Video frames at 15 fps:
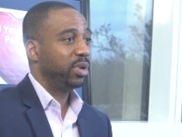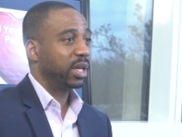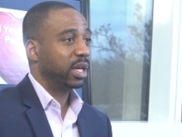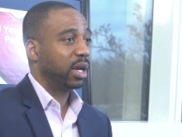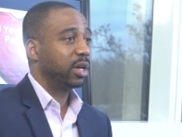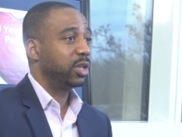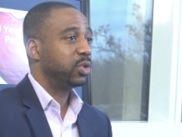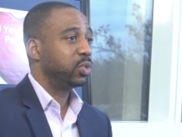
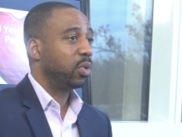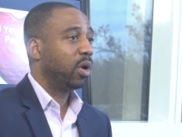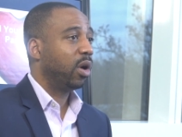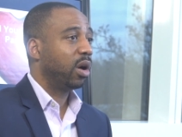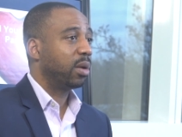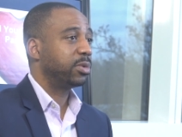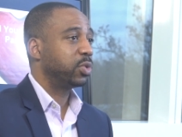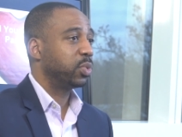bringing undue
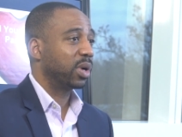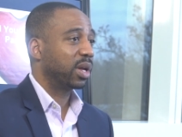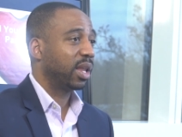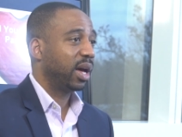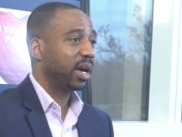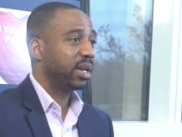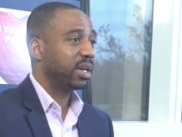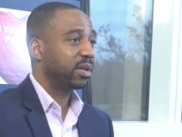harm to a
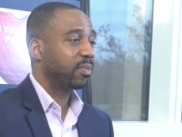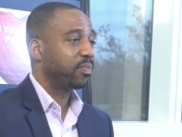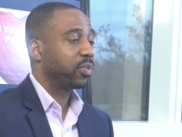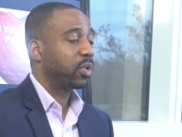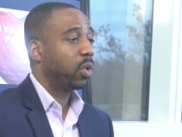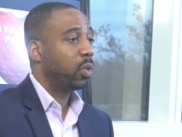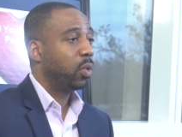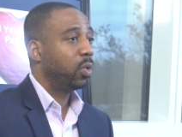client
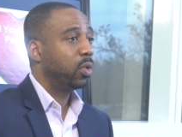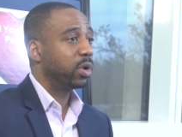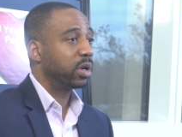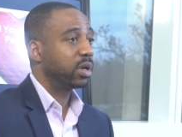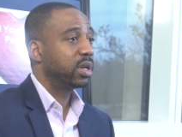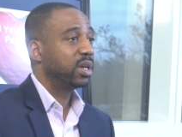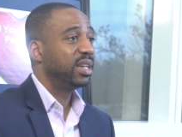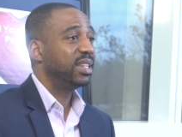
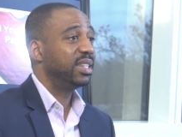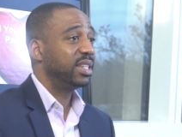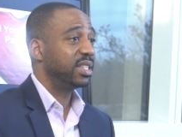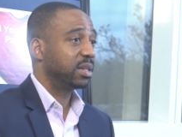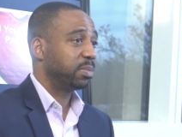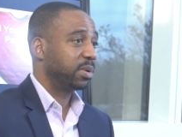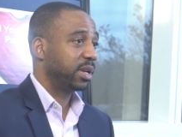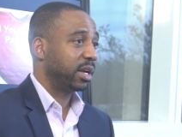or
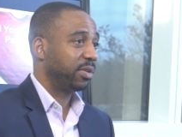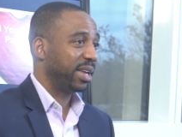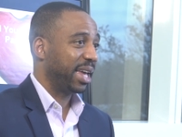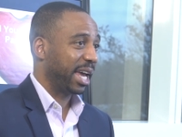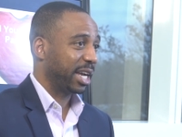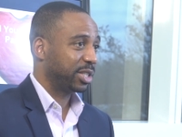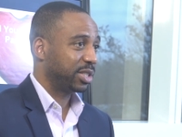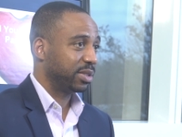disciplinary
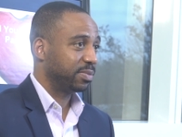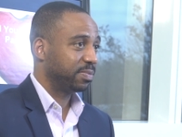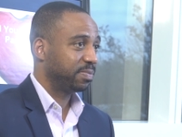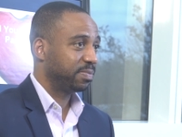action.